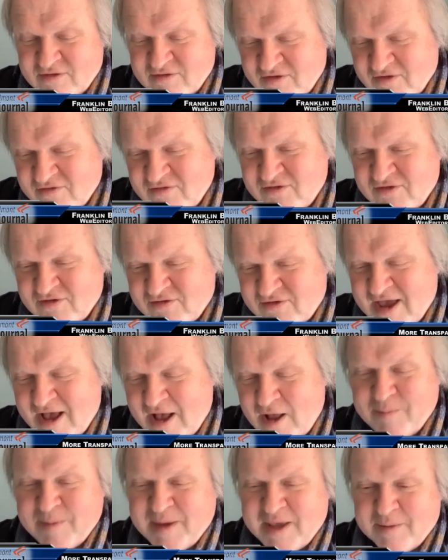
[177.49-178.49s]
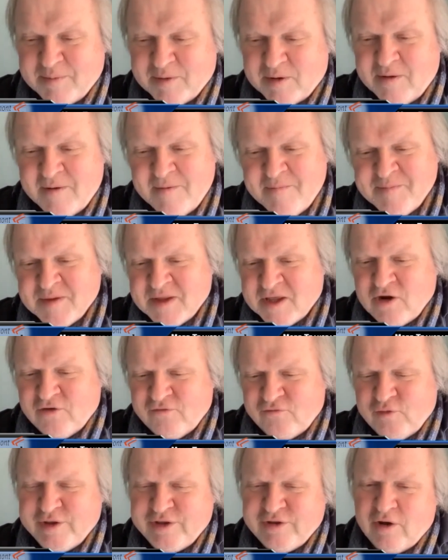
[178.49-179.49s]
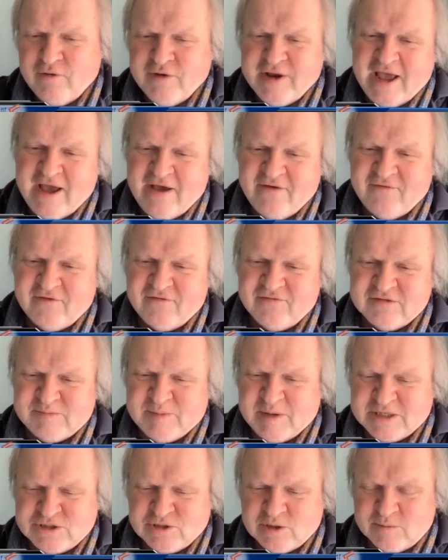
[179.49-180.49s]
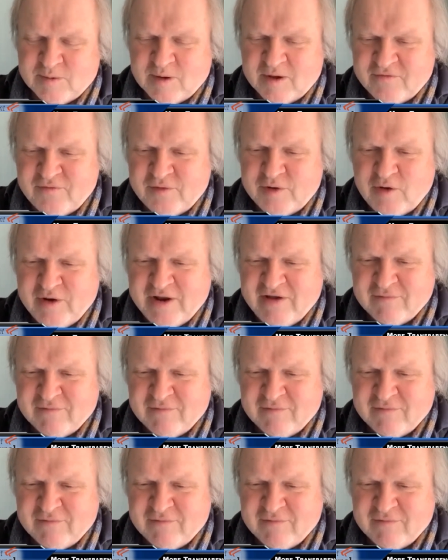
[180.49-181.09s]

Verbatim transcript: just to tell people, you know, if we don't have a special, if we don't